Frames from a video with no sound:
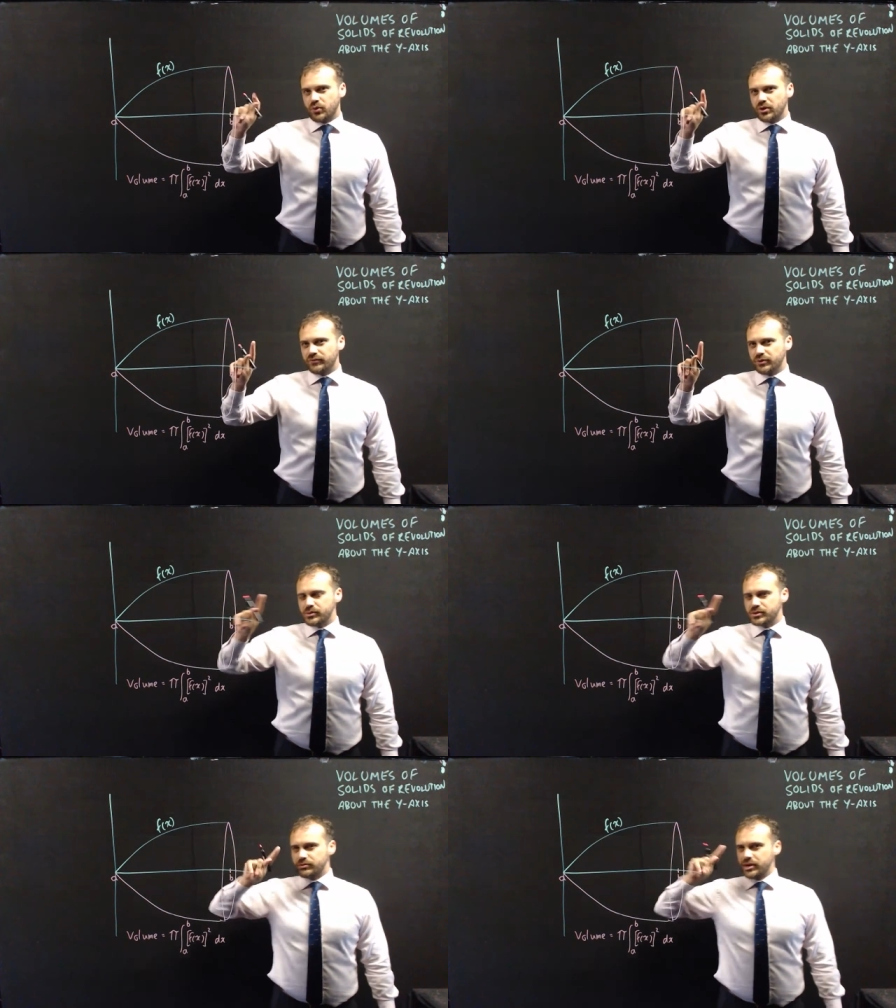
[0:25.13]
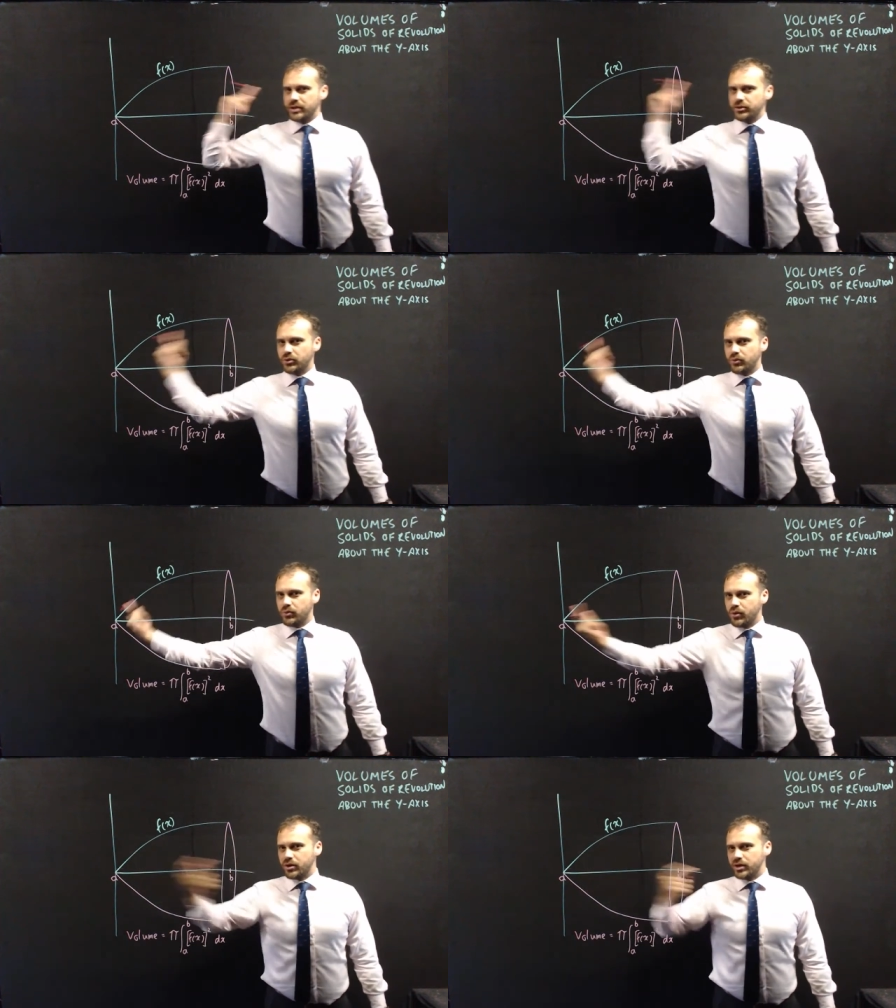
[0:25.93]
What if it was around the
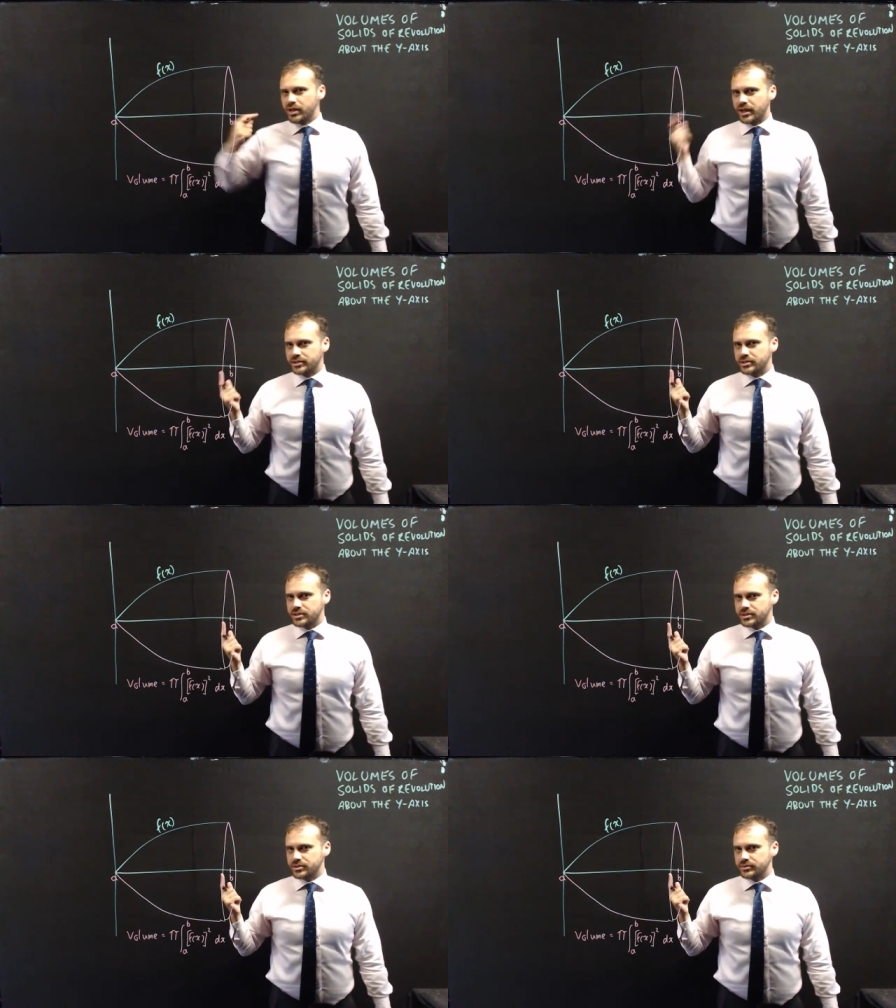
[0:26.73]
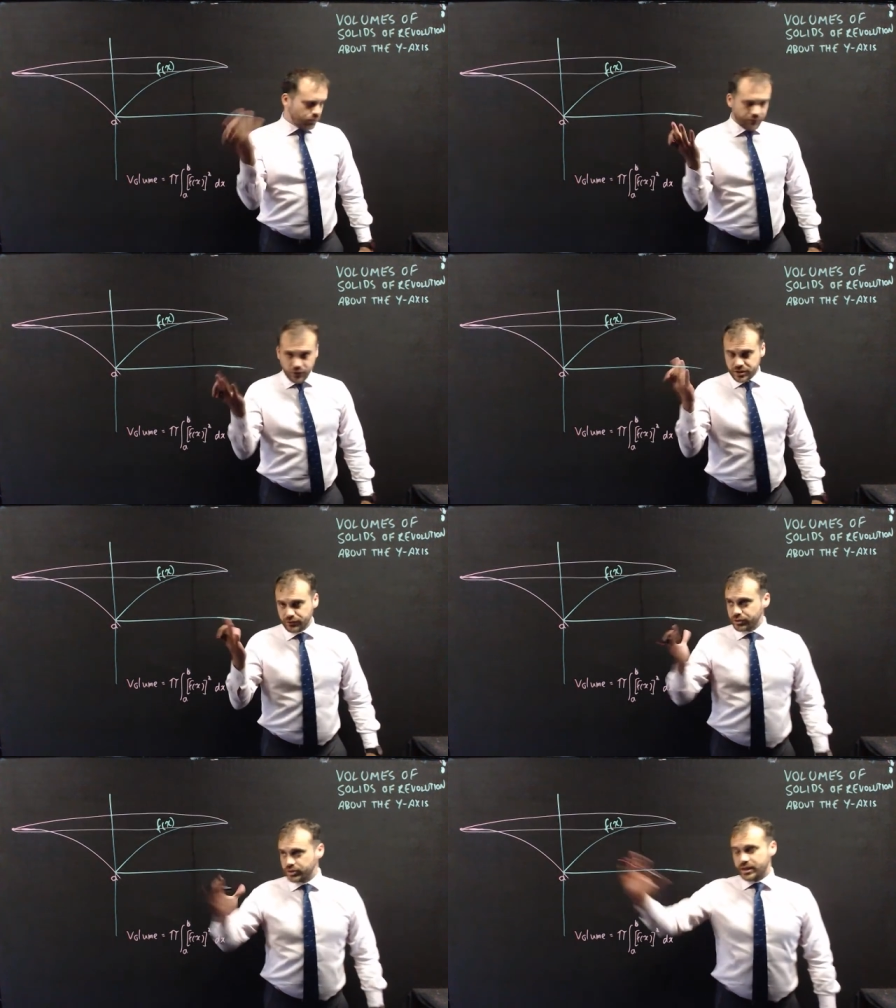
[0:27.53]
y-axis? Well, first of
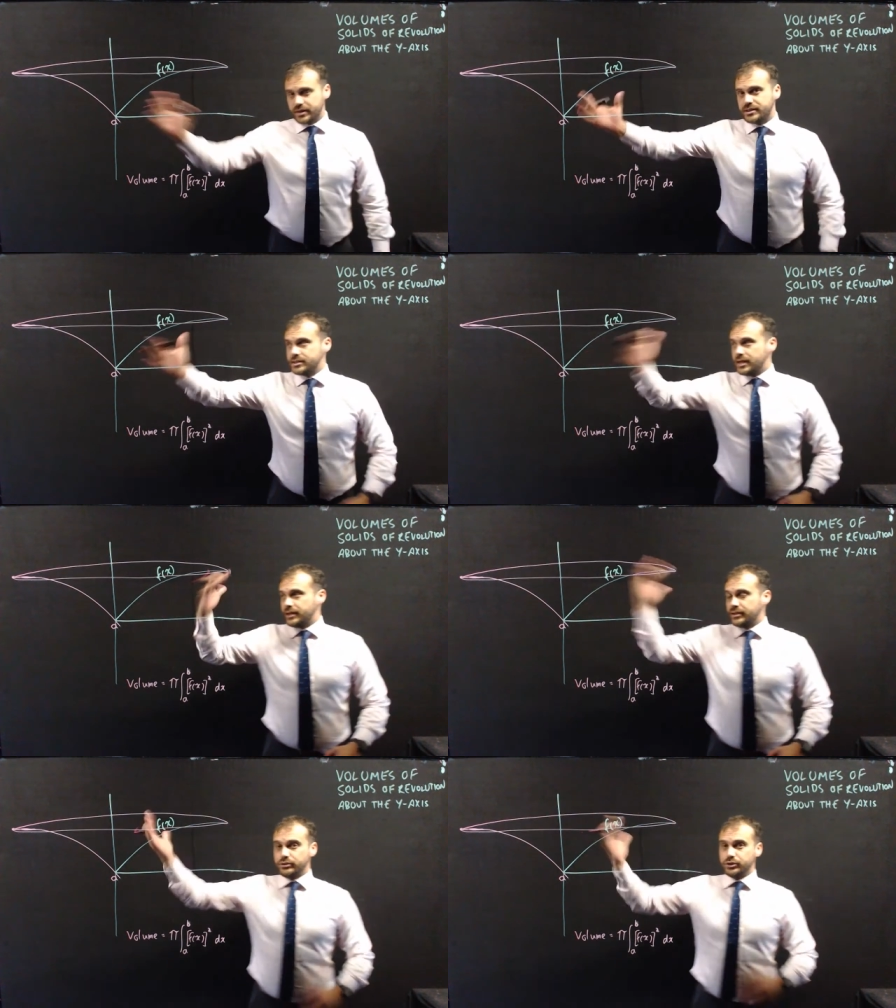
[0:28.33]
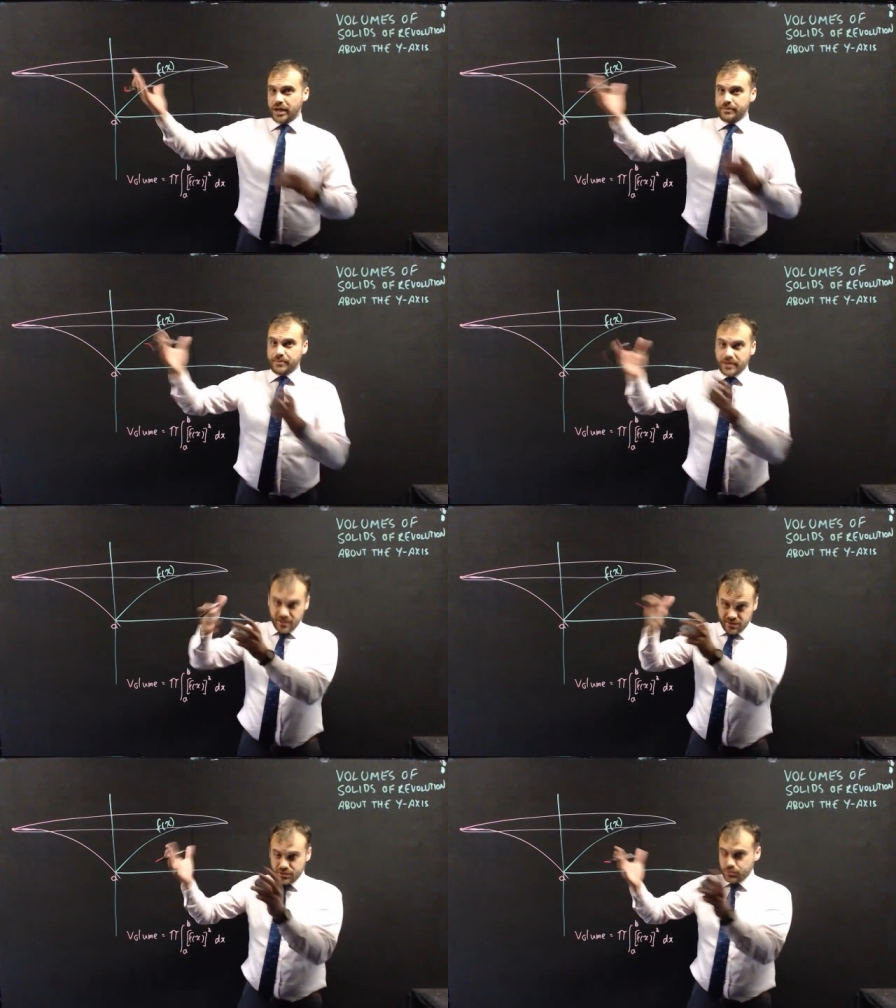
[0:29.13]
all, you'd get this neat little shape
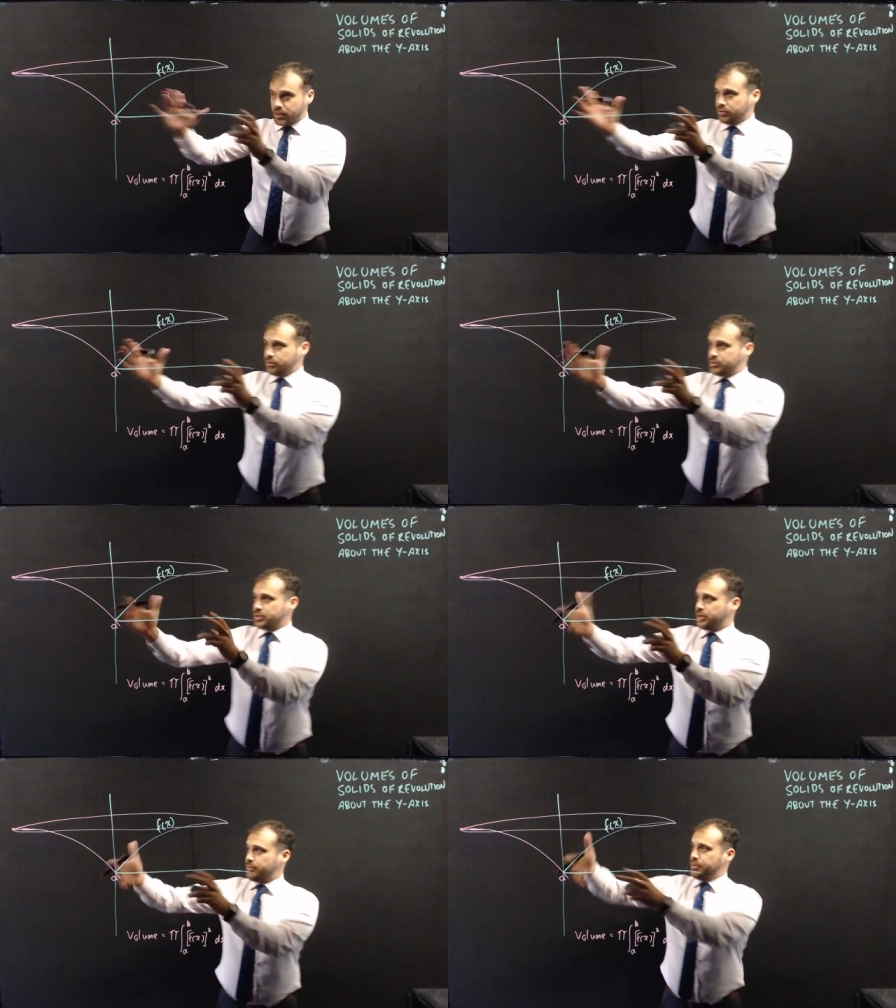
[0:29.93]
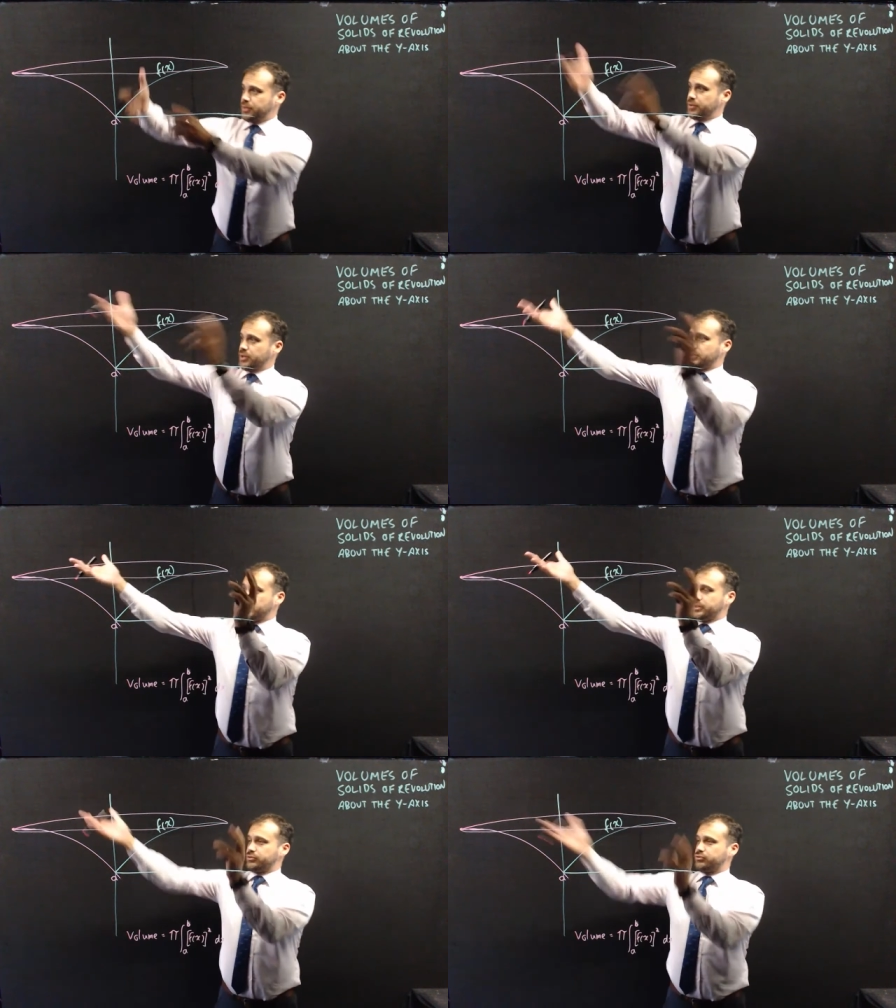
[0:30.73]
here. This one looks like a bit of a,
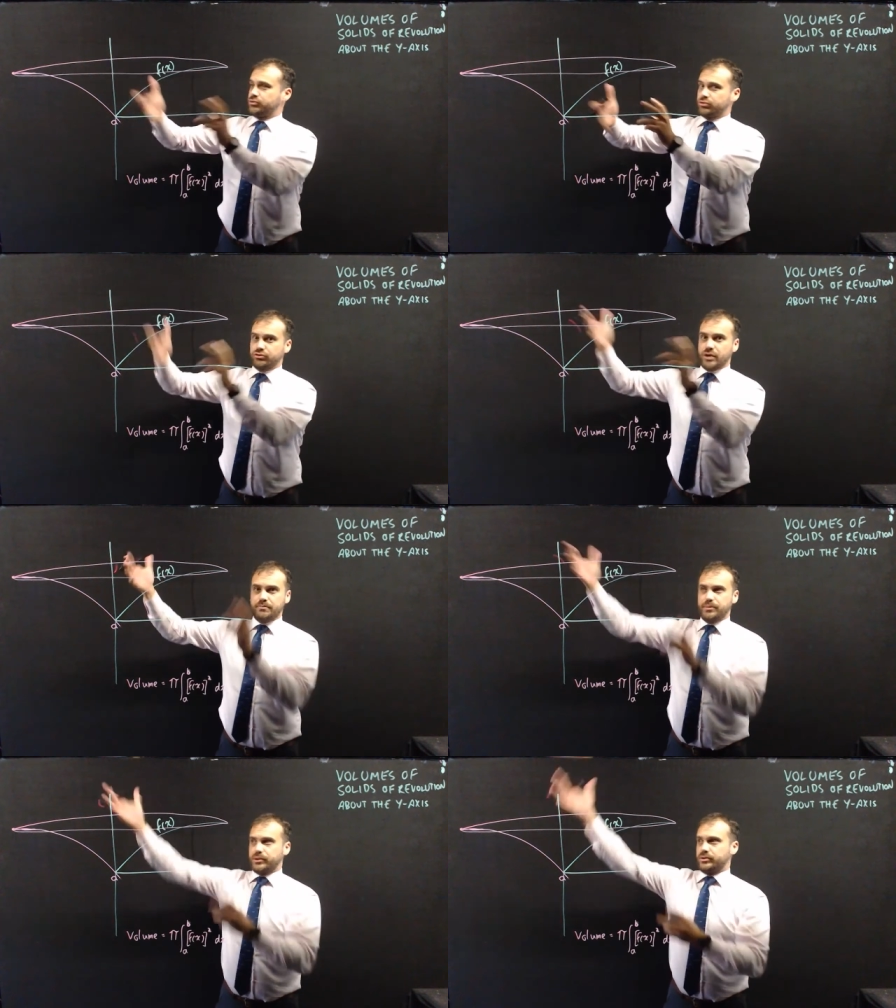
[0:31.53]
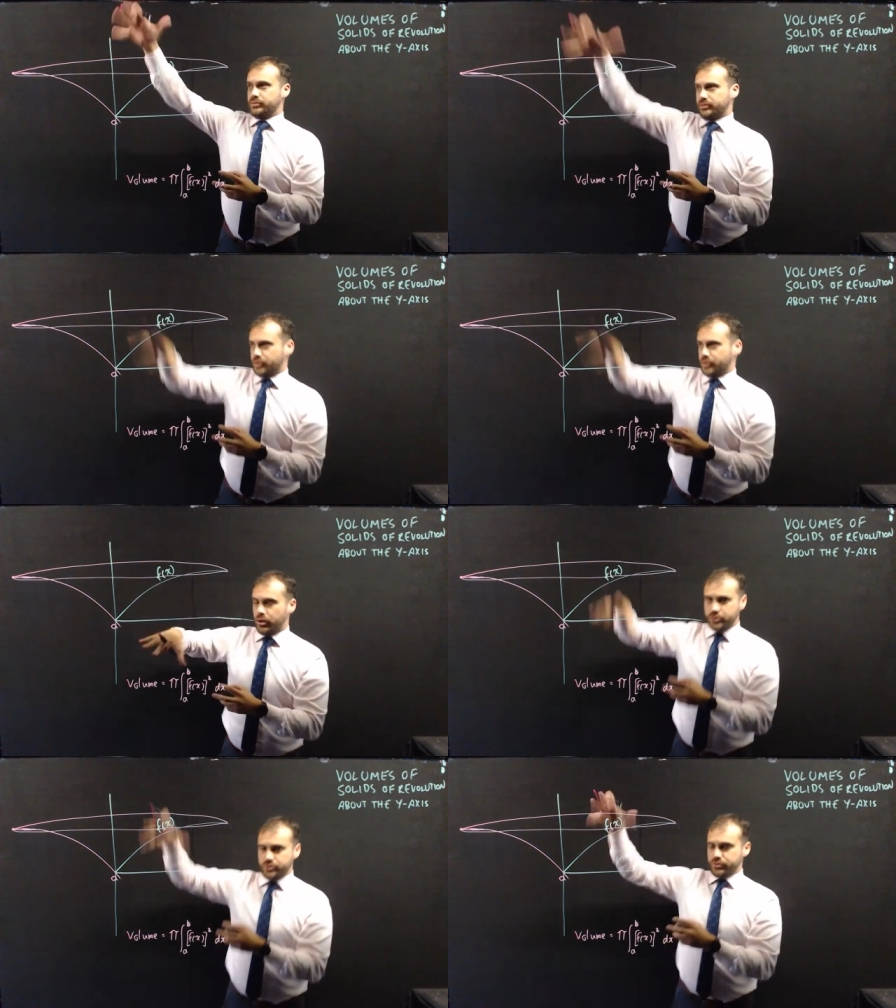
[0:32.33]
like a trumpet or a
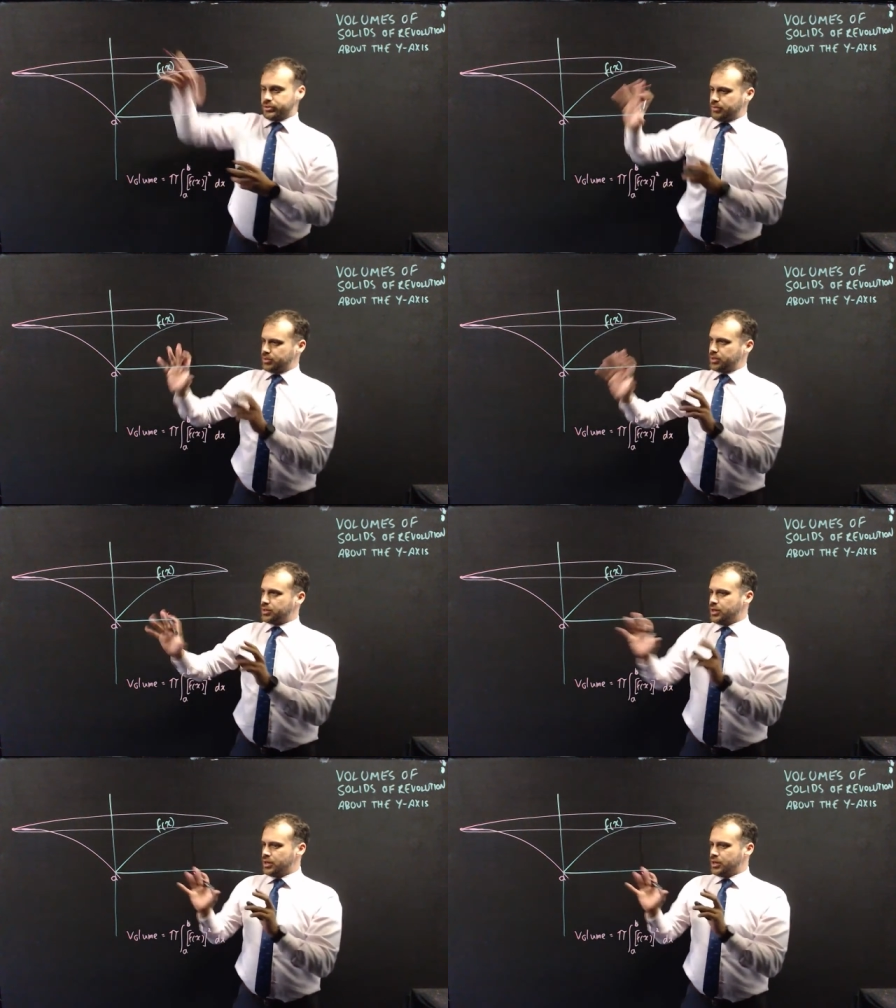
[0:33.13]
cone or something.